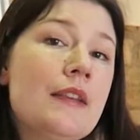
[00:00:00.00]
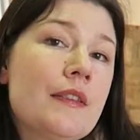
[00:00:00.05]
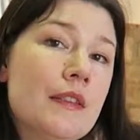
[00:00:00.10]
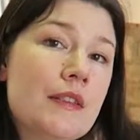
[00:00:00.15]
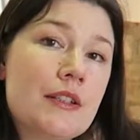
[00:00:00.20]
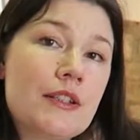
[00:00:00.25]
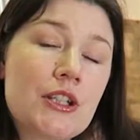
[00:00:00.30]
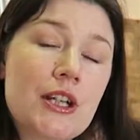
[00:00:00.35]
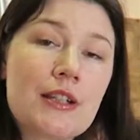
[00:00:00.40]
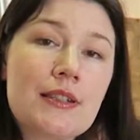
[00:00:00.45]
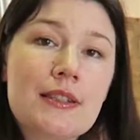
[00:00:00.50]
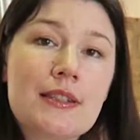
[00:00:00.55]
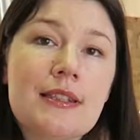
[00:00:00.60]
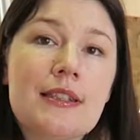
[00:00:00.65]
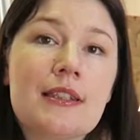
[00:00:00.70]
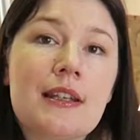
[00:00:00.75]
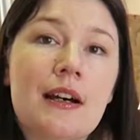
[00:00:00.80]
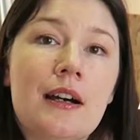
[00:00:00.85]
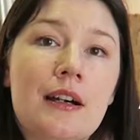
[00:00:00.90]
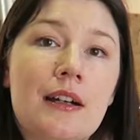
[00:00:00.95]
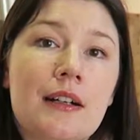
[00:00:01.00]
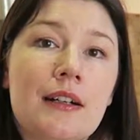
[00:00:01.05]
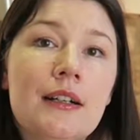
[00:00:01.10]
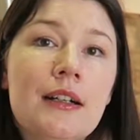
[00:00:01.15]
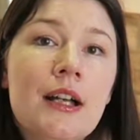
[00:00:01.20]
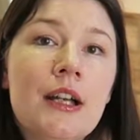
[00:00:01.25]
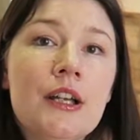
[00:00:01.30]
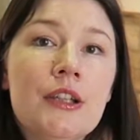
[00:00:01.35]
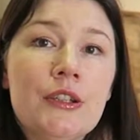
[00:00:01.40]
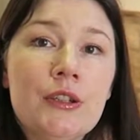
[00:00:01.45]
then the chances
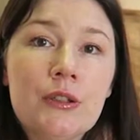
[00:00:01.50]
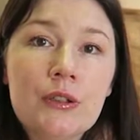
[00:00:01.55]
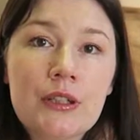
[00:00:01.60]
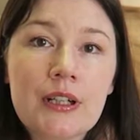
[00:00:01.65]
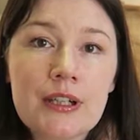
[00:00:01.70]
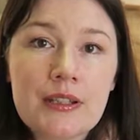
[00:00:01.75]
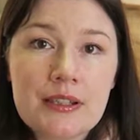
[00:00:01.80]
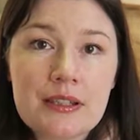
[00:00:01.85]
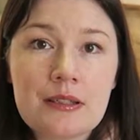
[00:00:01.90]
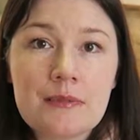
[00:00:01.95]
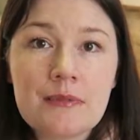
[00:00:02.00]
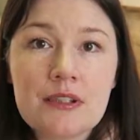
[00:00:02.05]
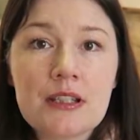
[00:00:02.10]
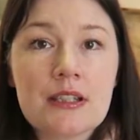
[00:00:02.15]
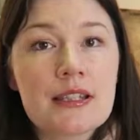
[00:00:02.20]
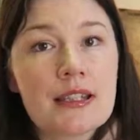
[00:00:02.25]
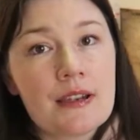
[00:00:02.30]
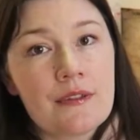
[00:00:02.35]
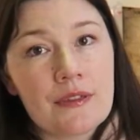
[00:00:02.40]
are your customers,